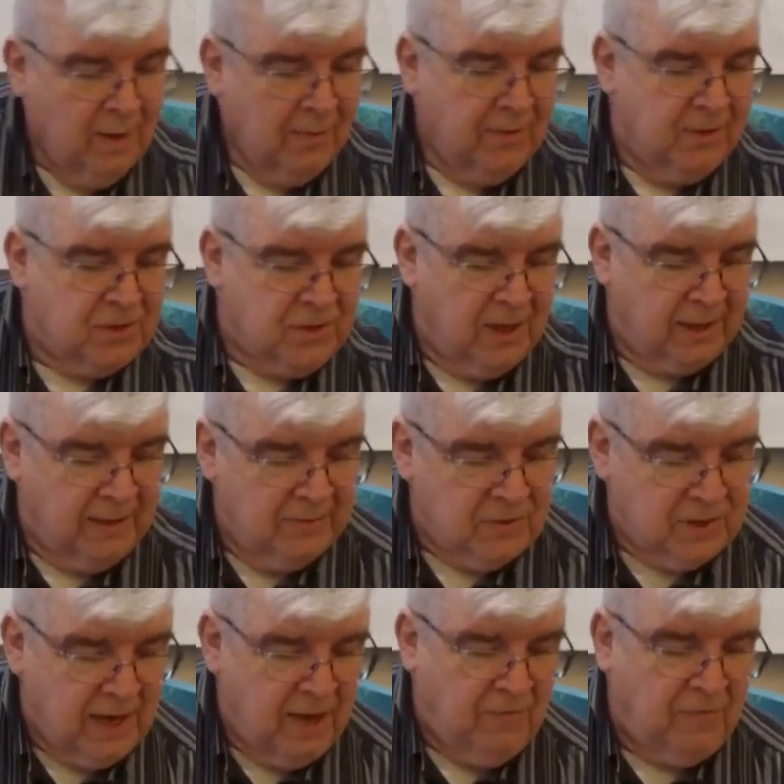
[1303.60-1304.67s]
the son of
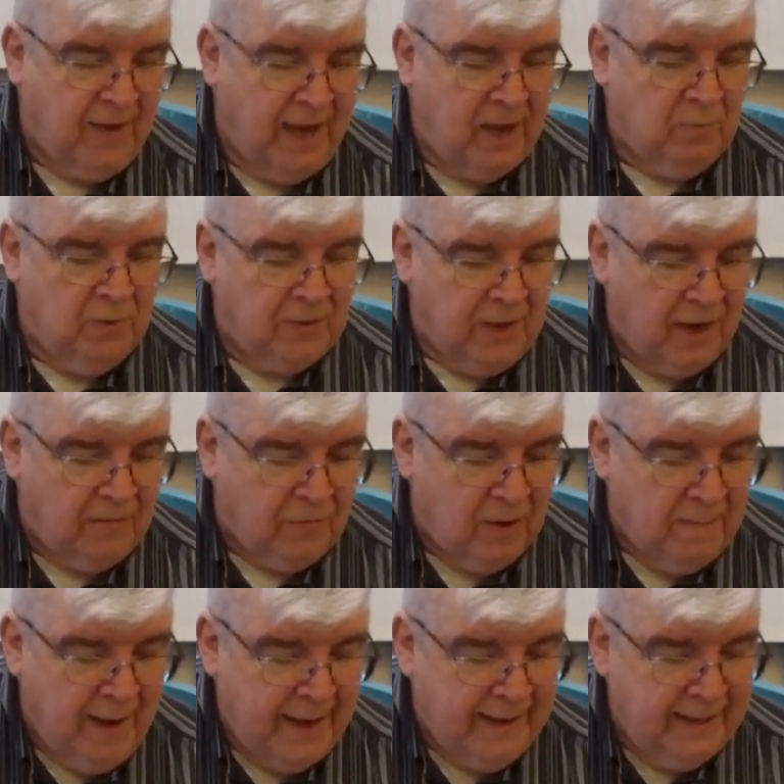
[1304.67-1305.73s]
Shaphan, with
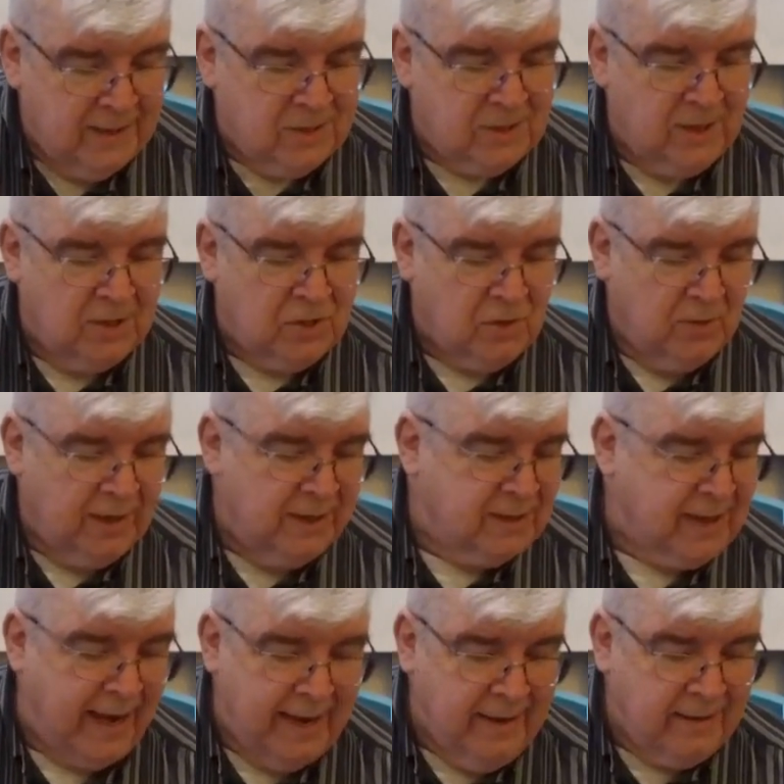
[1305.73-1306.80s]
every man his censer in
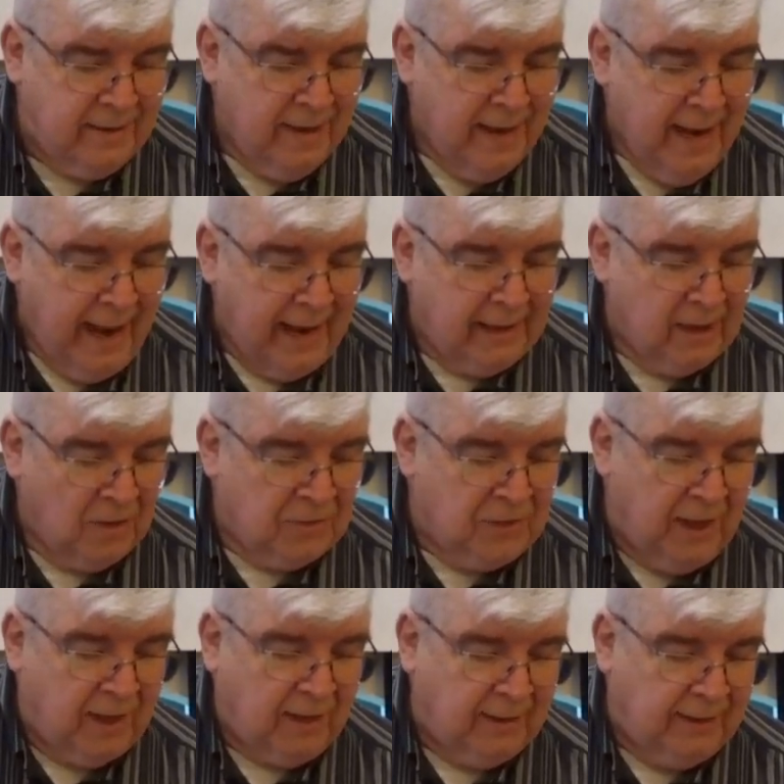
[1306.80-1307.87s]
his hand, and a
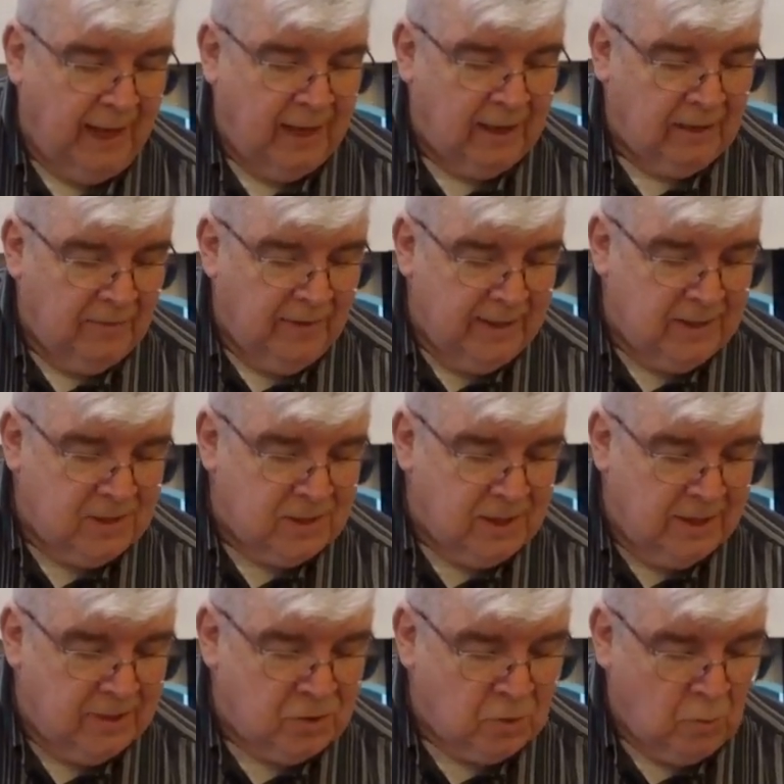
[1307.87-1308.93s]
thick cloud of
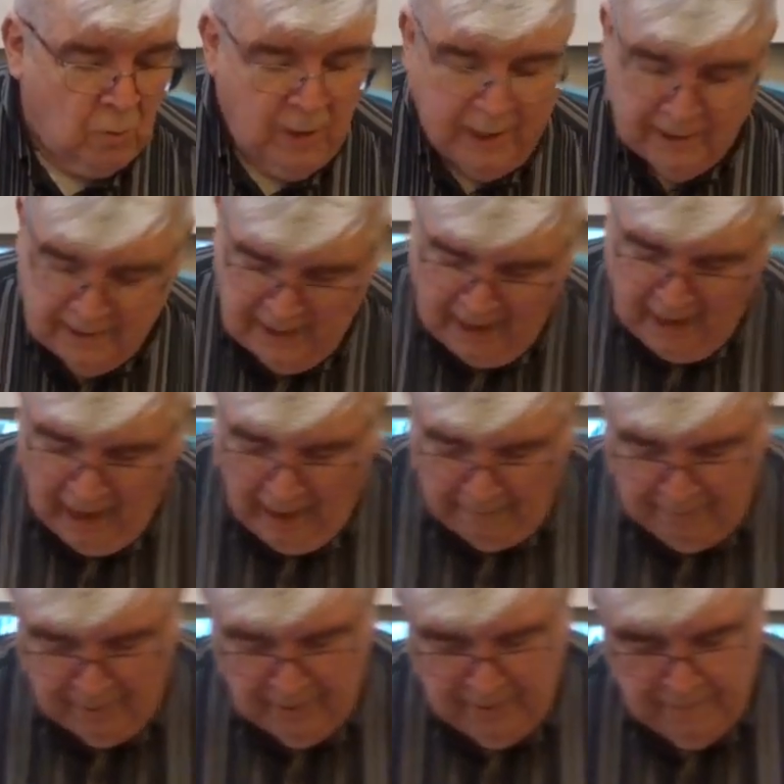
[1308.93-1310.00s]
incense went
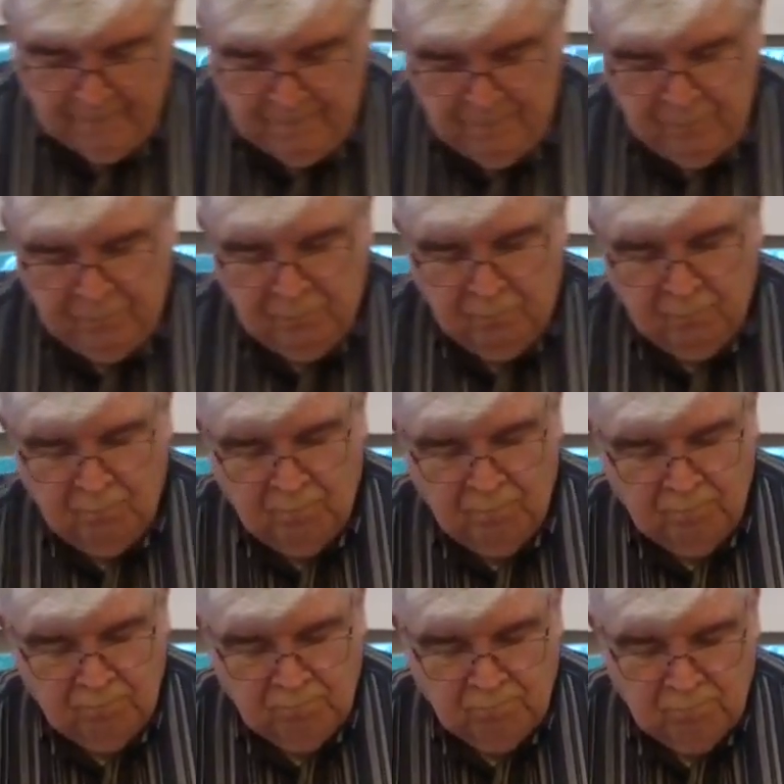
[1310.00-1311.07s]
up.
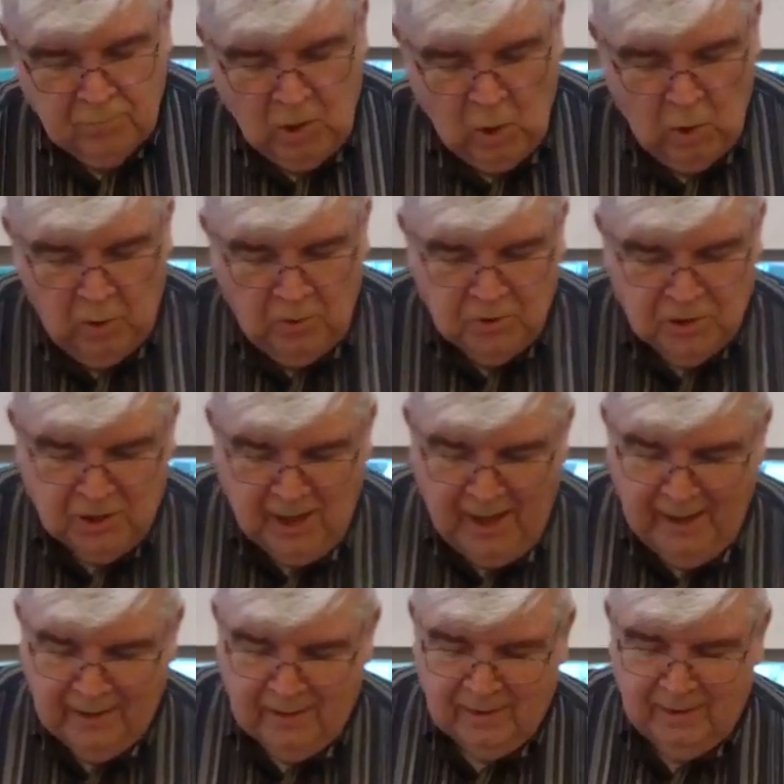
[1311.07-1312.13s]
Who's
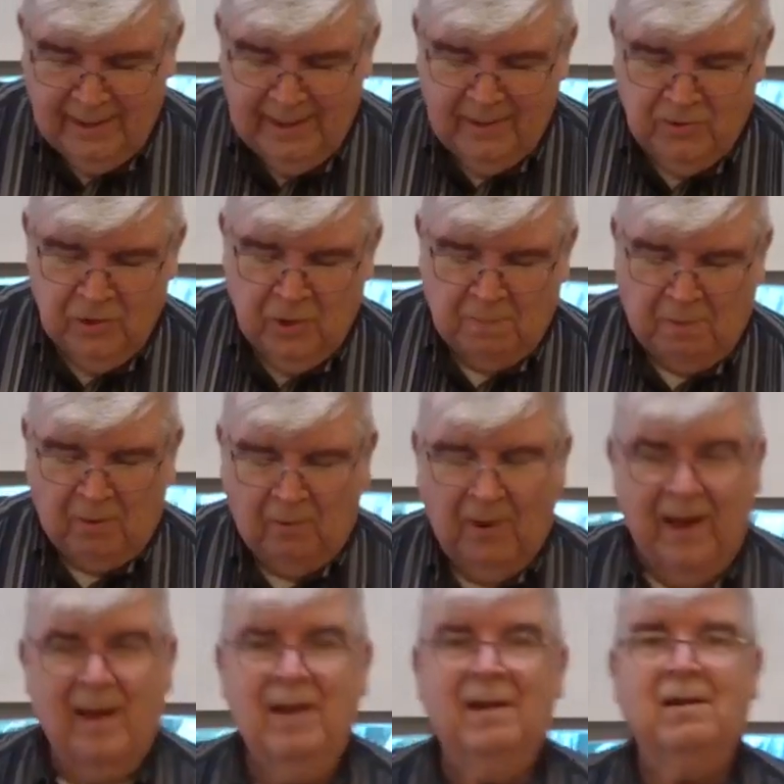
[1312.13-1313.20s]
kind of leading the
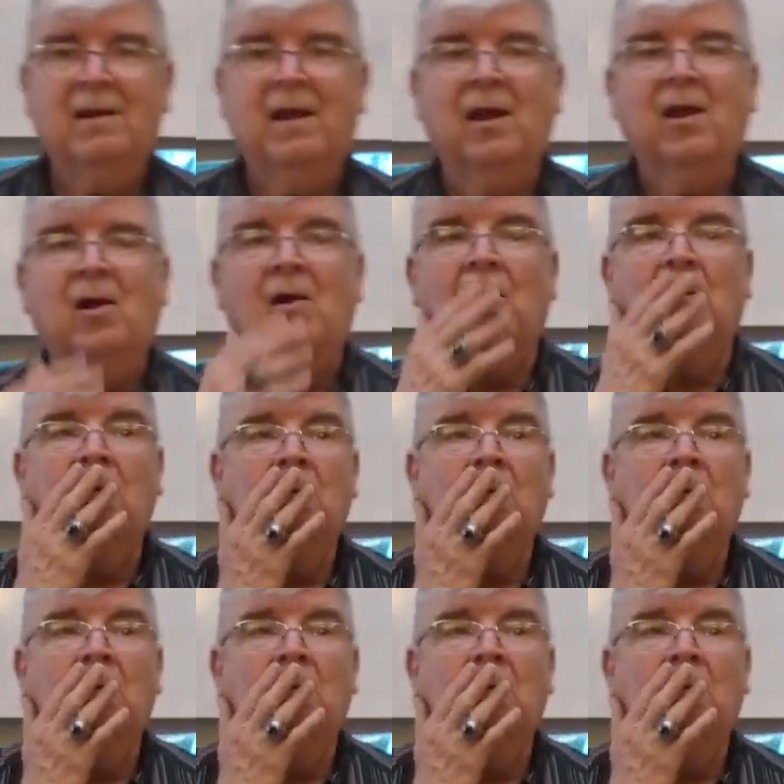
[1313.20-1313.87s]
parade here?